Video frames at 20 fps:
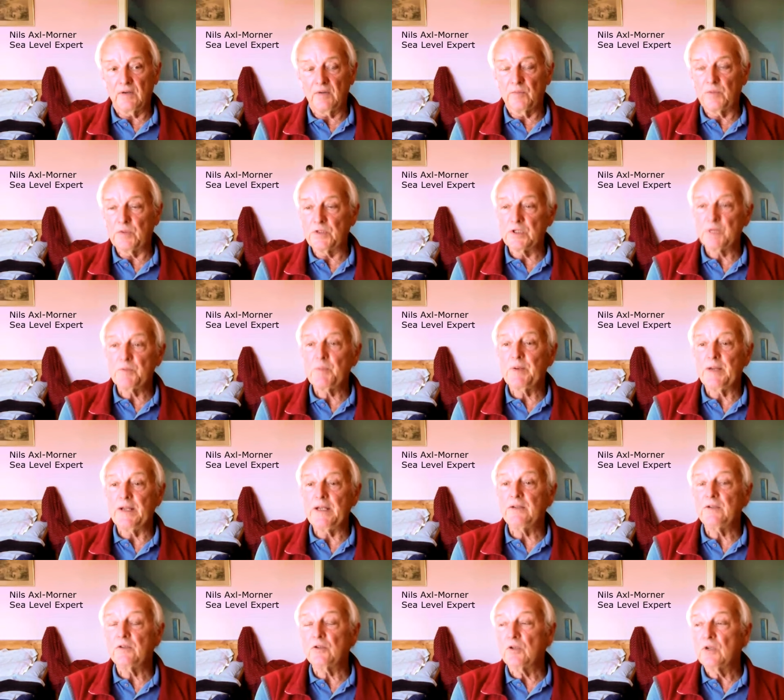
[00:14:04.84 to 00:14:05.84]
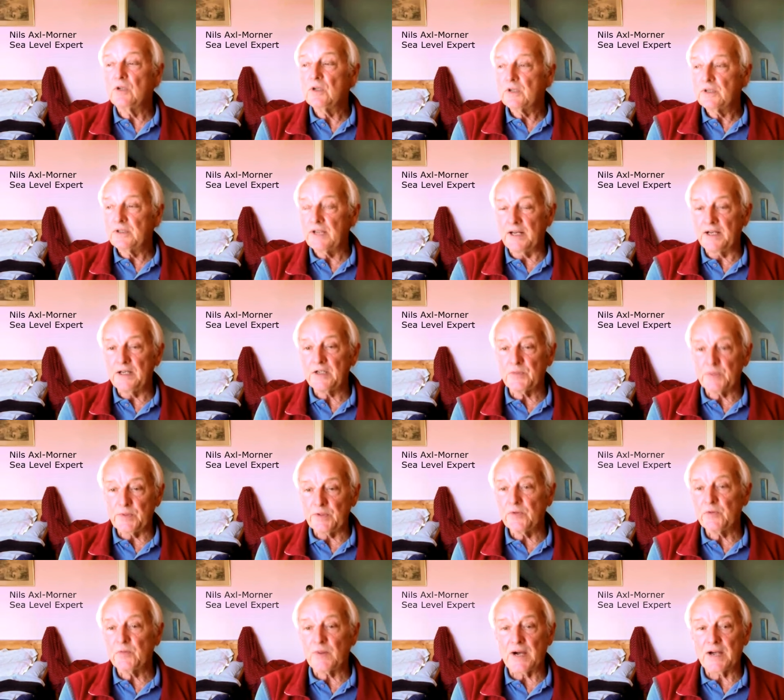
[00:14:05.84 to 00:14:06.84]
which he played tennis
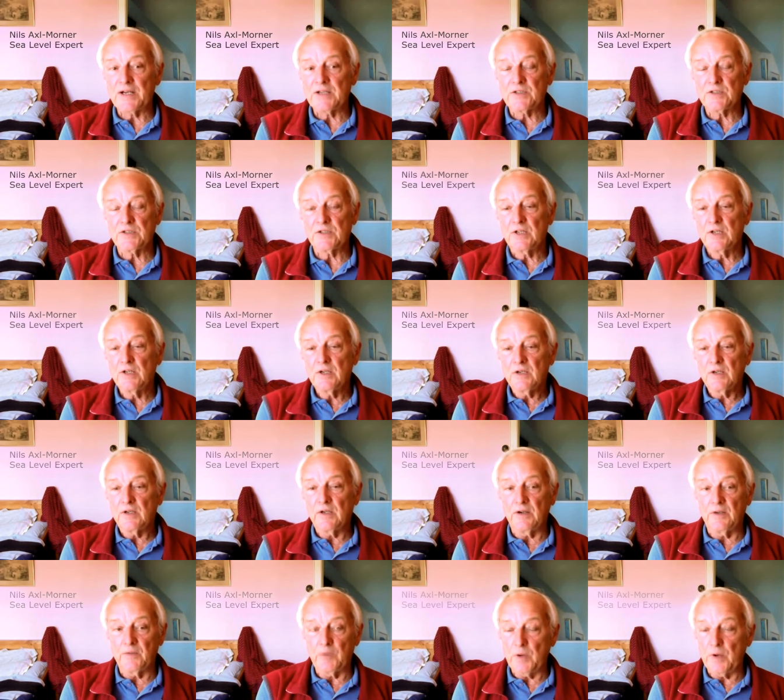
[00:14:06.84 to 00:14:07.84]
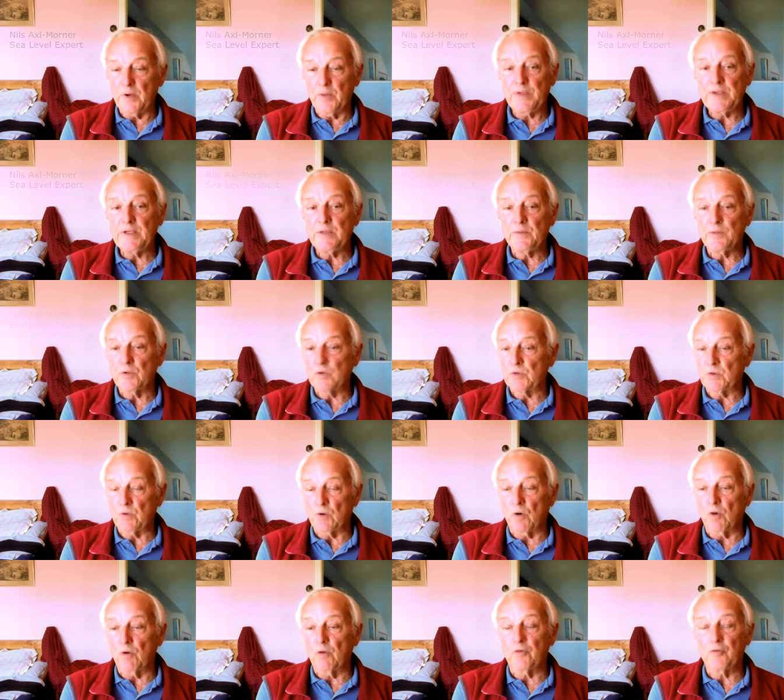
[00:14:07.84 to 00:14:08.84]
with twice uh, a week was
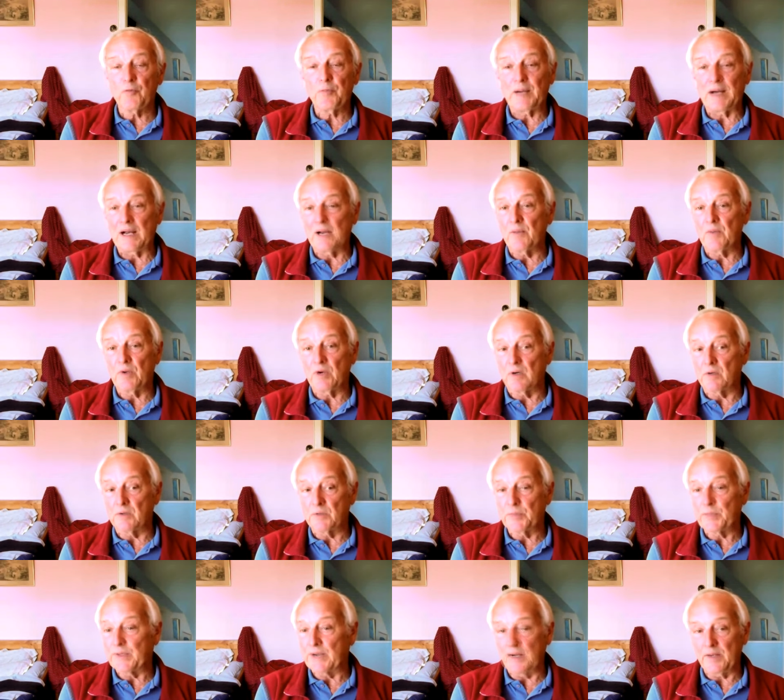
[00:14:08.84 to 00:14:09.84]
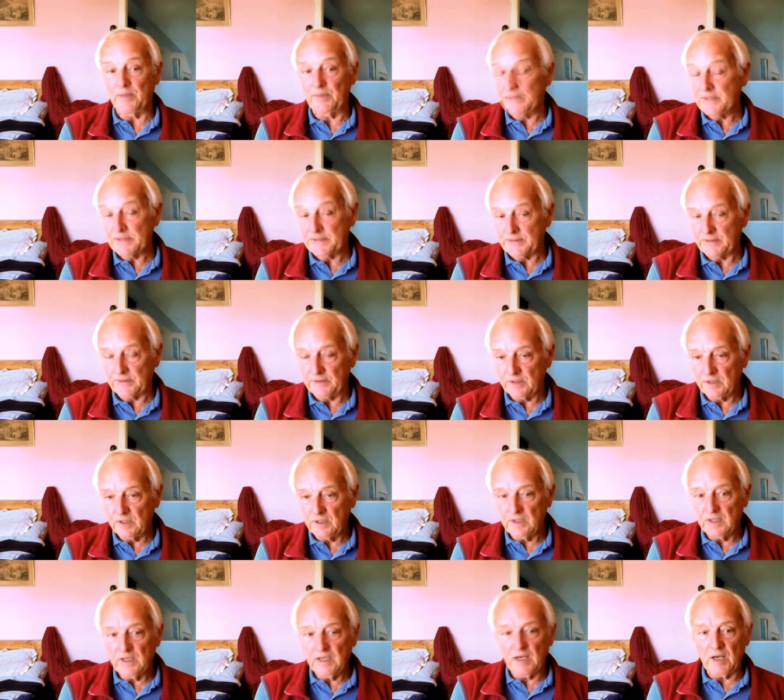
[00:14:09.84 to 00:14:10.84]
Olof Palme, our prime minister.
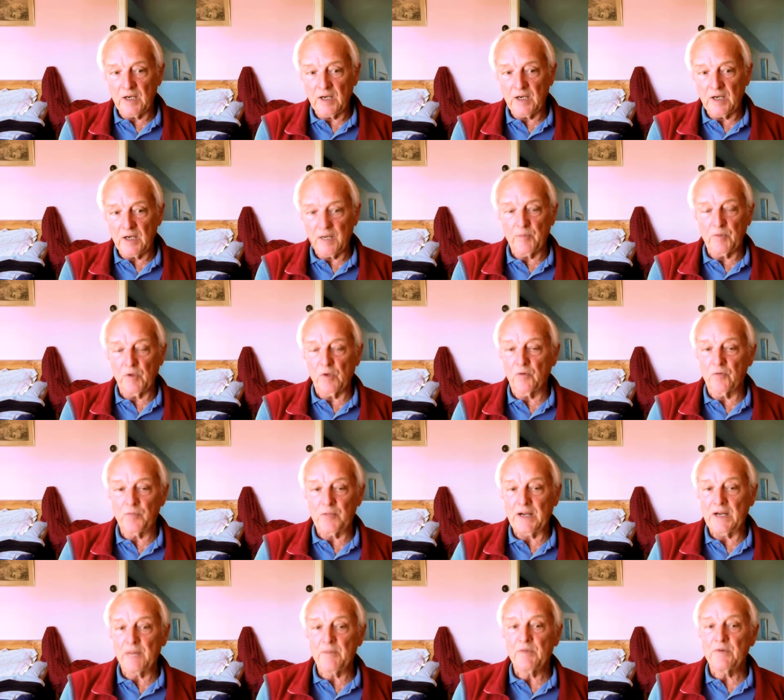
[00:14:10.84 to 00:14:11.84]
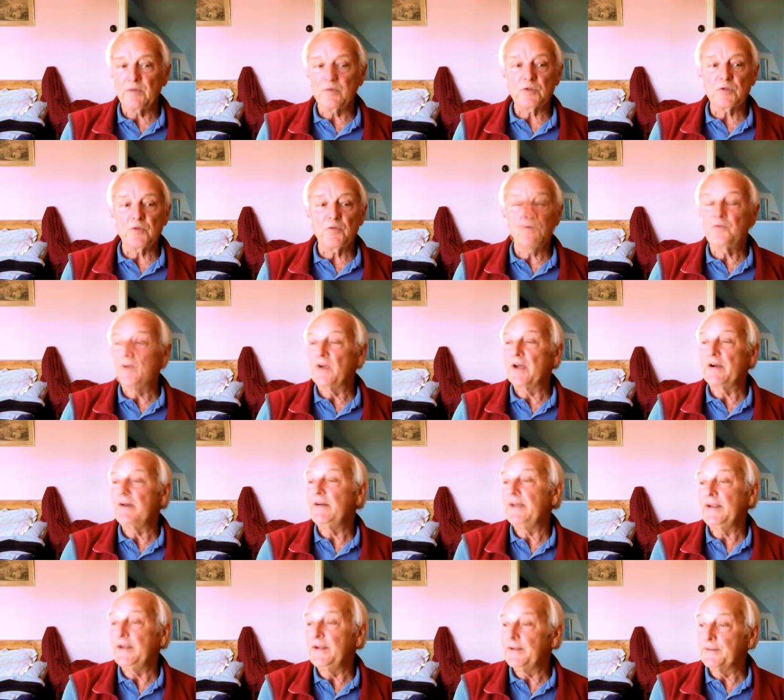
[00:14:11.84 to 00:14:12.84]
And Olof Palme was a
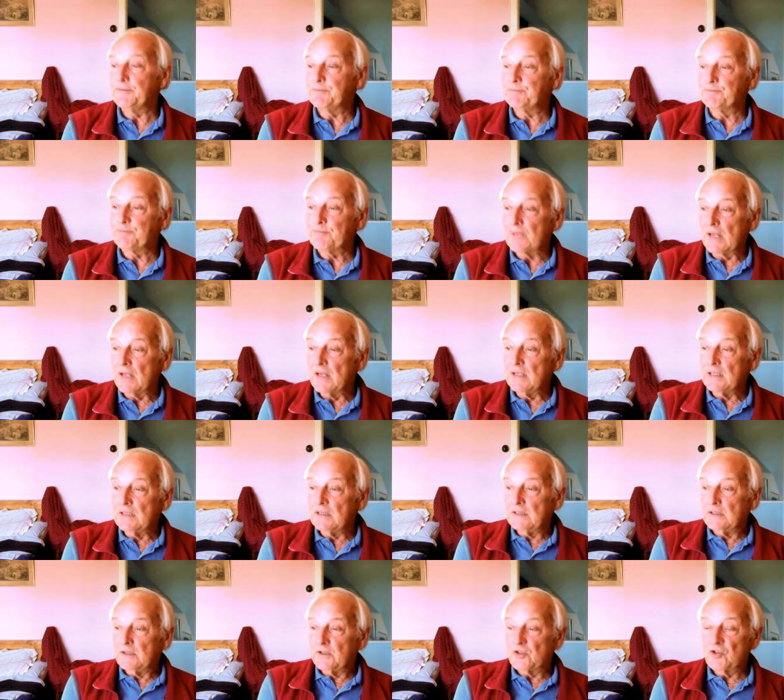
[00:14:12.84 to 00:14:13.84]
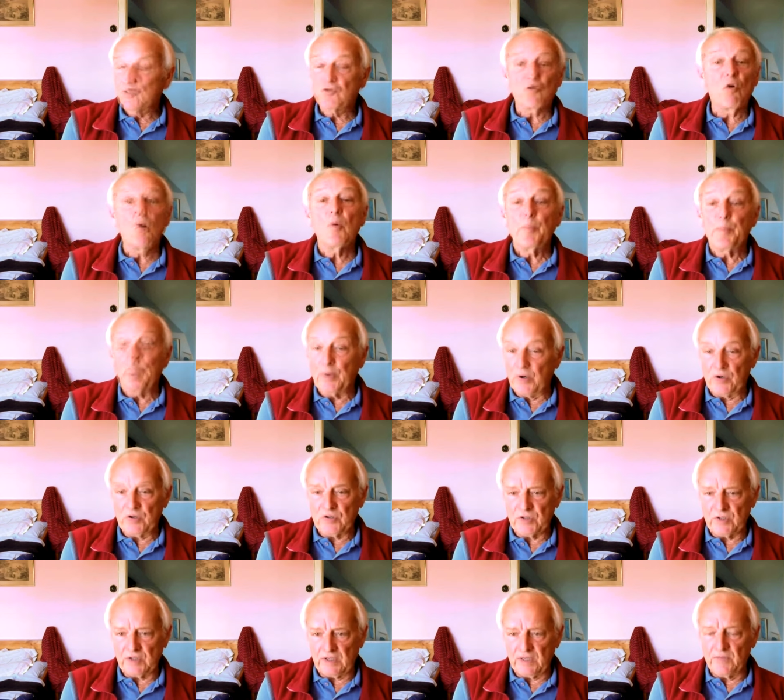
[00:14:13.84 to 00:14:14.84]
very um, strong
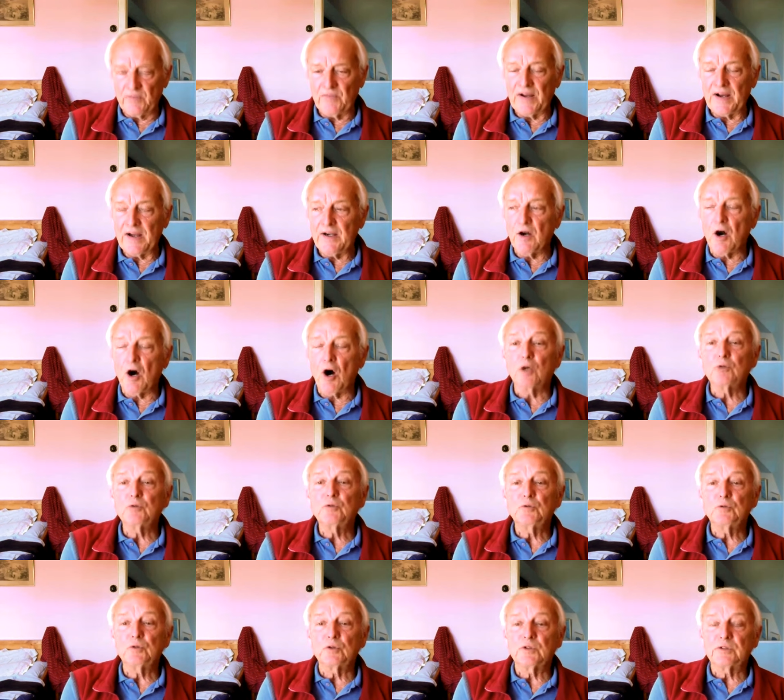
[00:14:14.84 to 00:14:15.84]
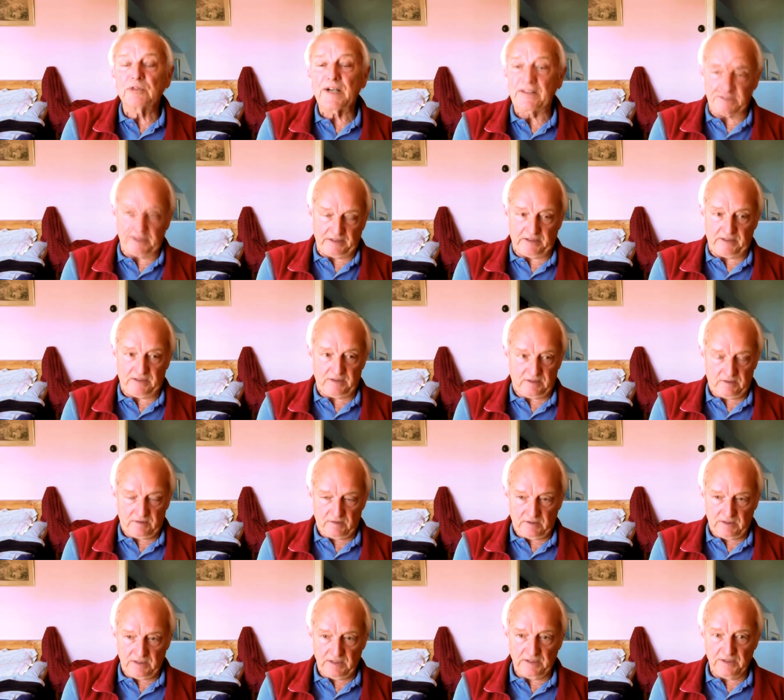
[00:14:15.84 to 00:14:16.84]
person, very autocratic,
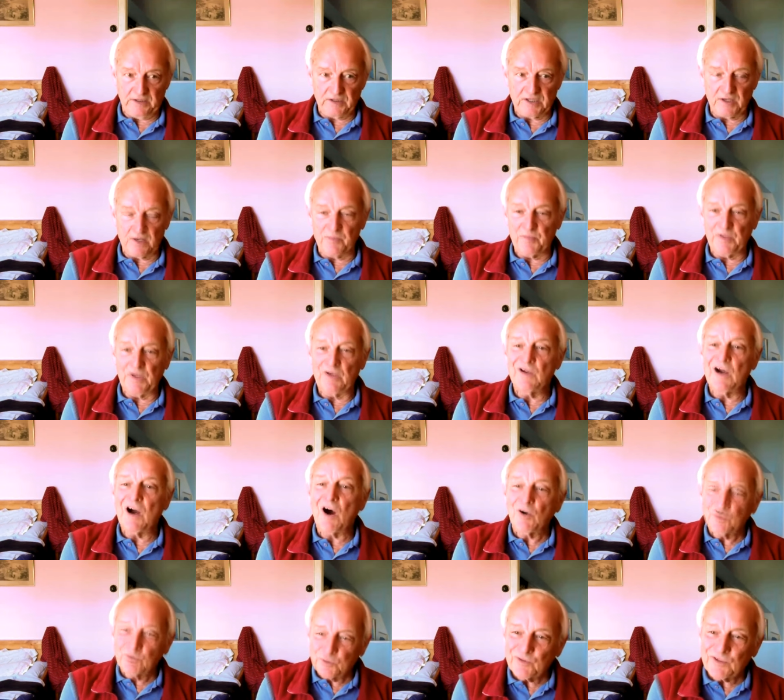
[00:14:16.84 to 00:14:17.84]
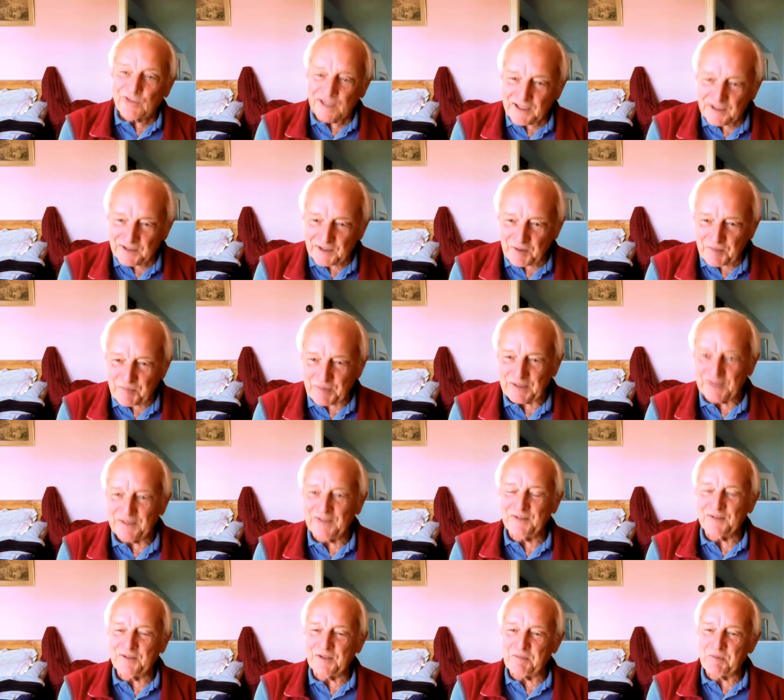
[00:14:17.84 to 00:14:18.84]
in a say, uh, autocratic, but
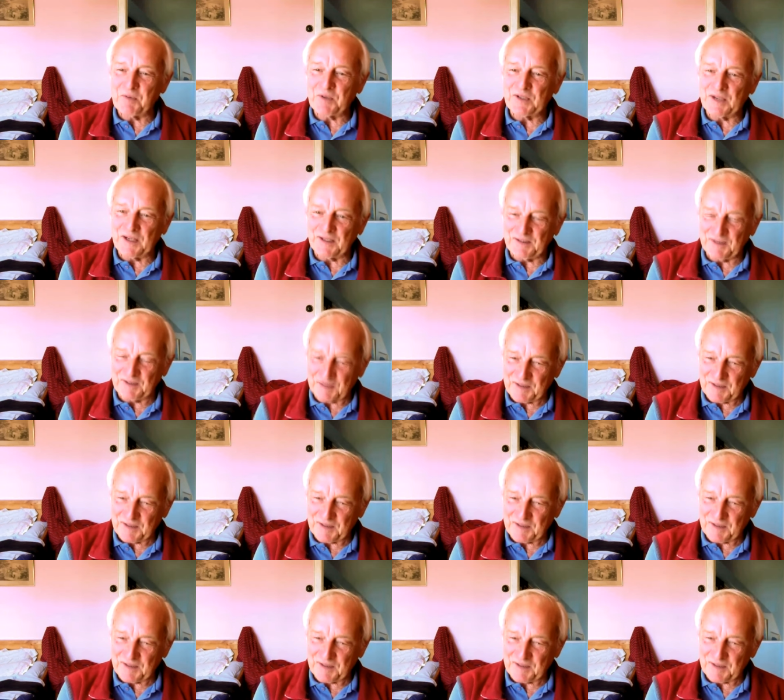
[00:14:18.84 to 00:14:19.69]
in a democratic